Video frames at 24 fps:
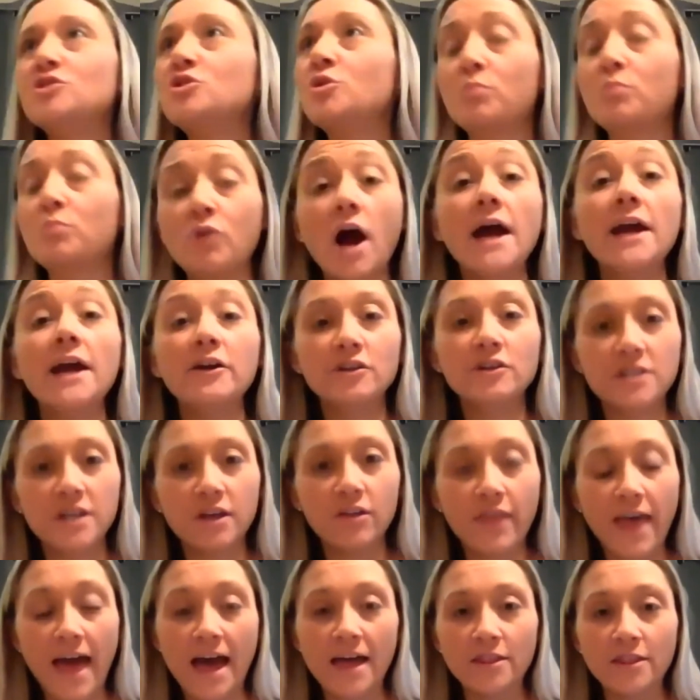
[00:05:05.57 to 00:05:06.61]
So prior to
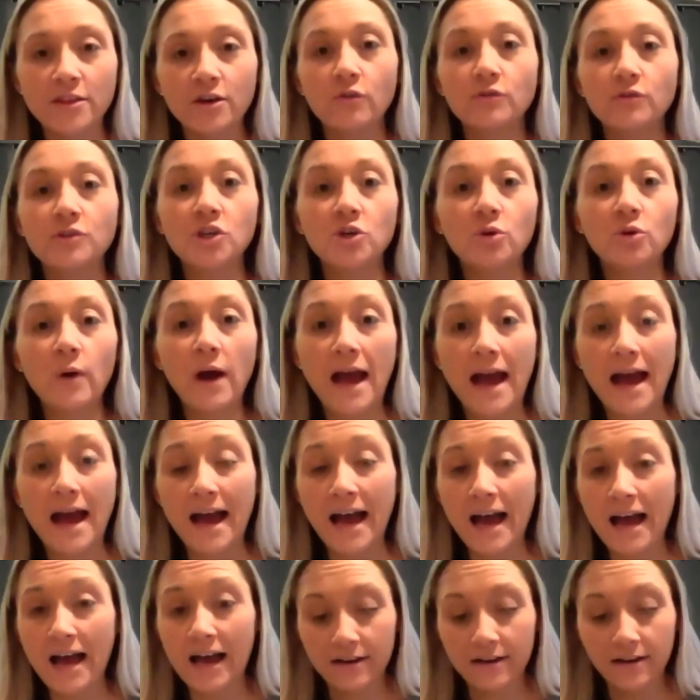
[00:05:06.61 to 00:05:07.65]
that, though, you
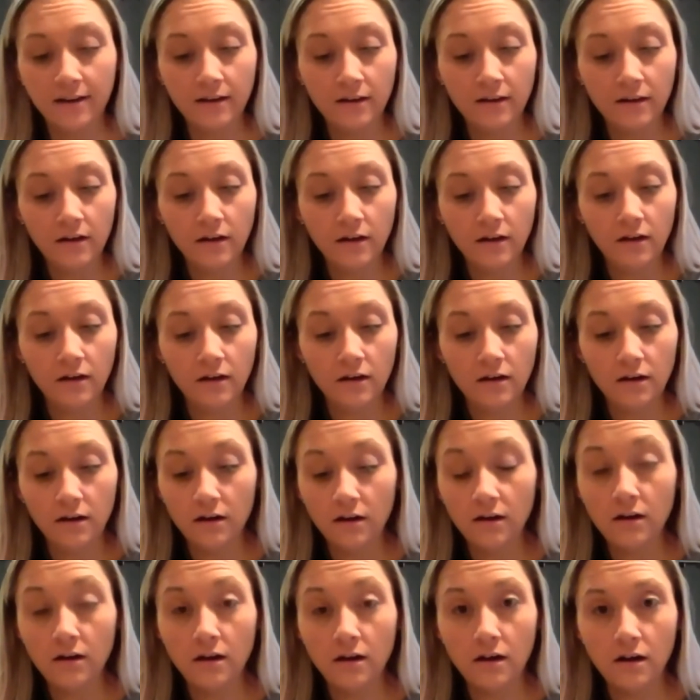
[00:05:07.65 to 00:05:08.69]
had
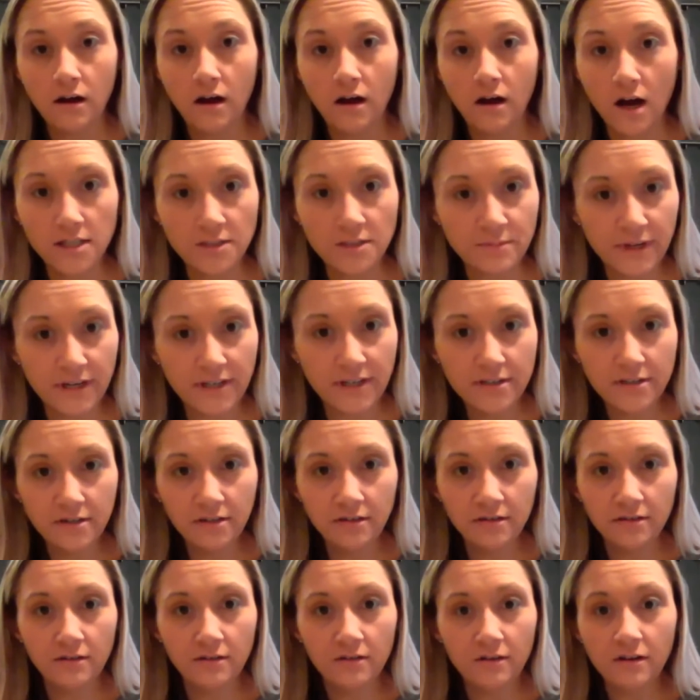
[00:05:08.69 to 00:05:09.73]
a husband,
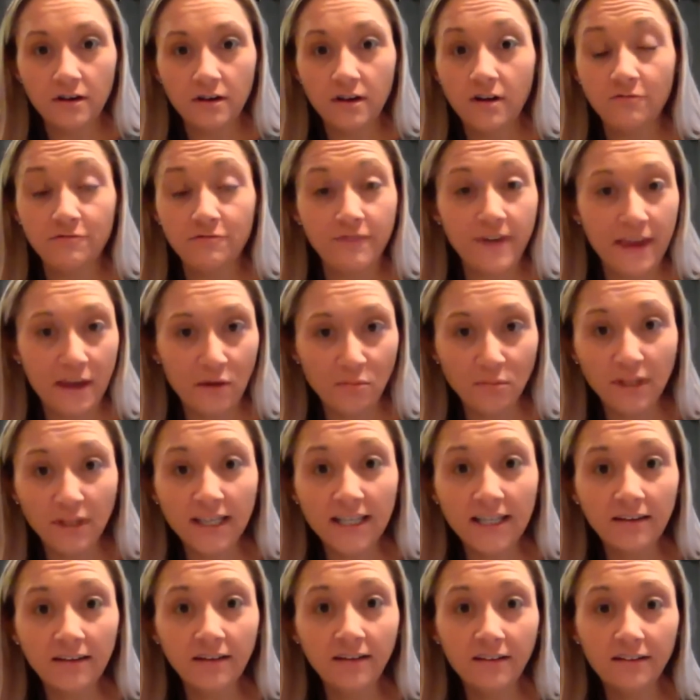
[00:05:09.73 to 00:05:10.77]
a
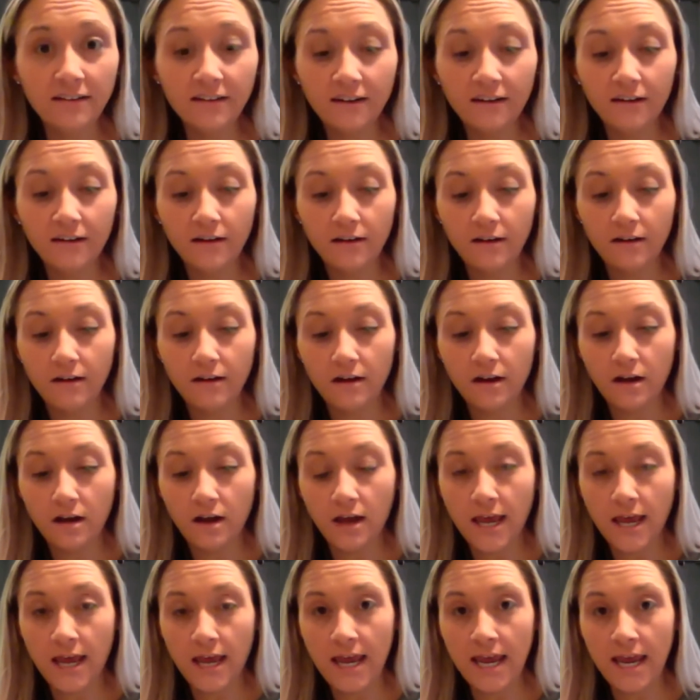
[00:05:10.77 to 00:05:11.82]
family,
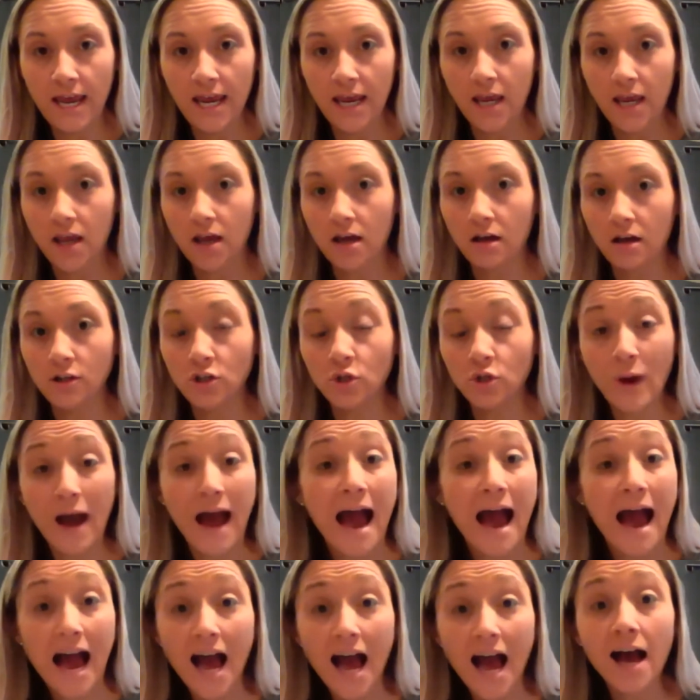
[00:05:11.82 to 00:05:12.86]
you
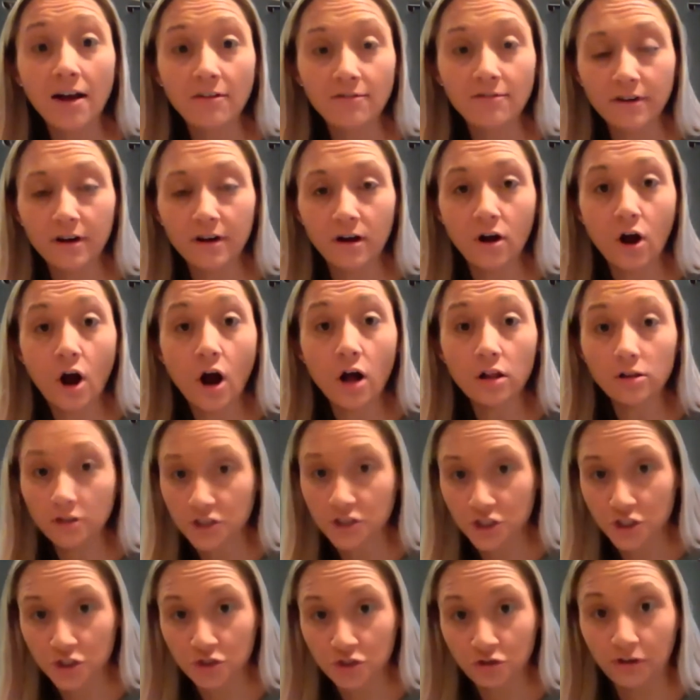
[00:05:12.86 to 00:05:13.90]
have a
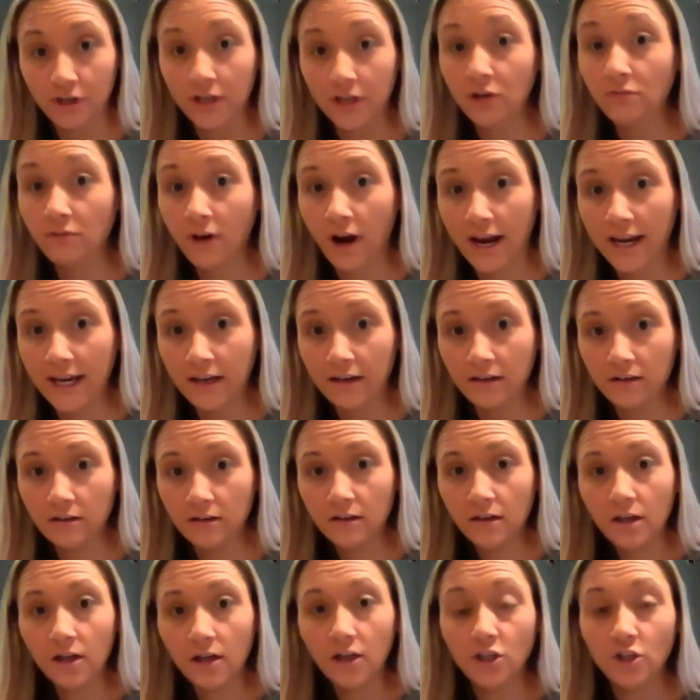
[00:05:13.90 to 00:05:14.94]
college degree, right?
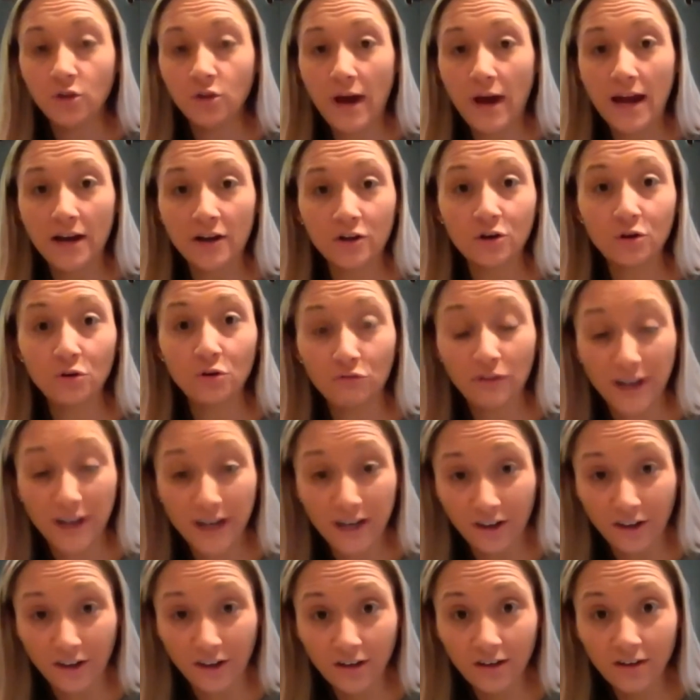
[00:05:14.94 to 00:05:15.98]
You had a
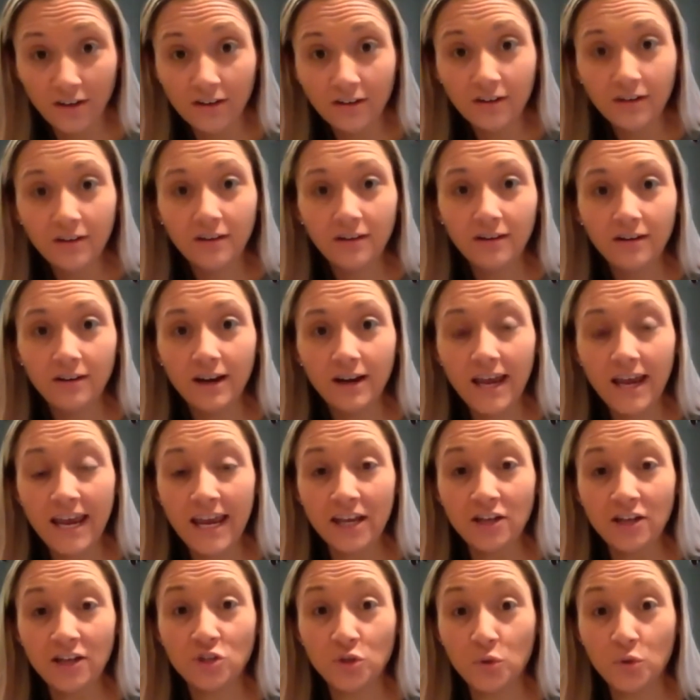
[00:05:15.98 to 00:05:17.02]
career,
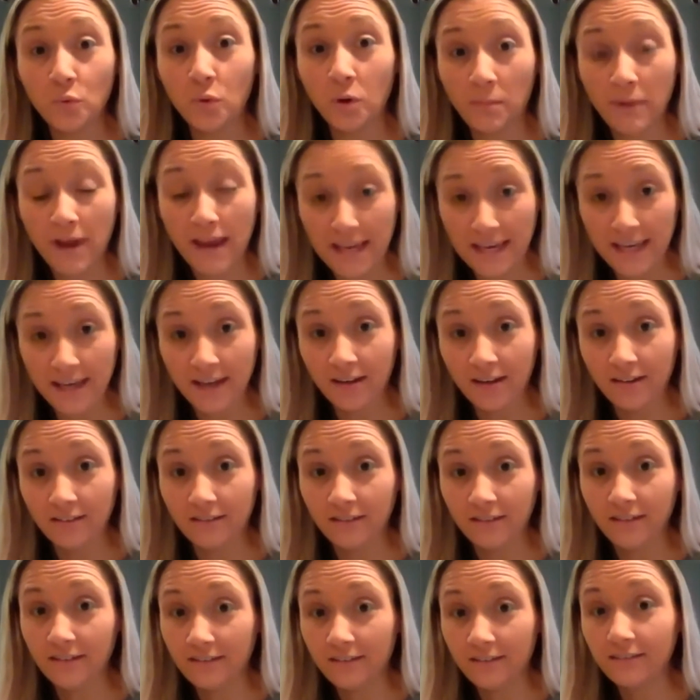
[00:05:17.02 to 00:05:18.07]
and you were
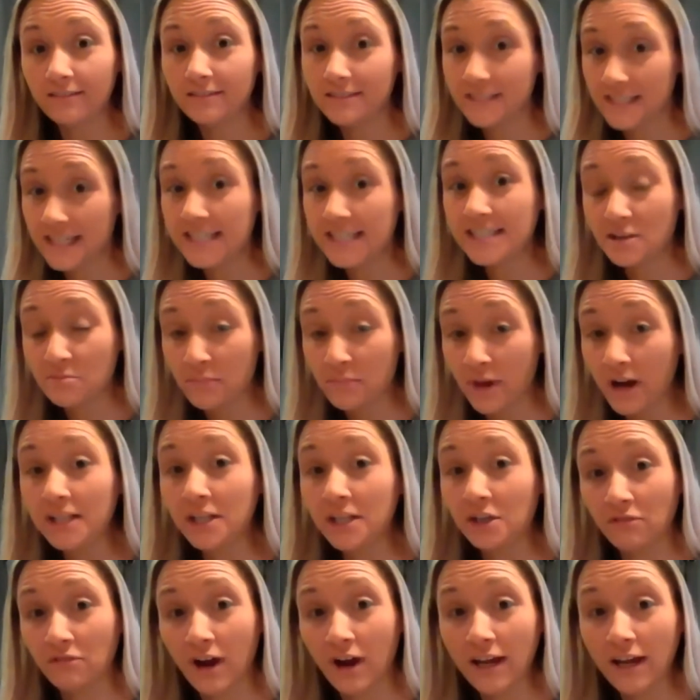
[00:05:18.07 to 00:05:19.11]
making decent
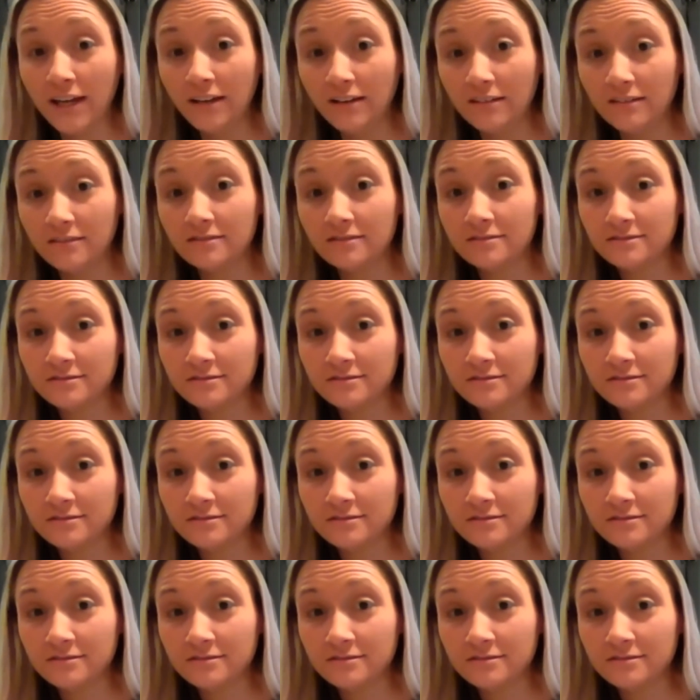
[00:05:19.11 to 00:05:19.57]
money, right? I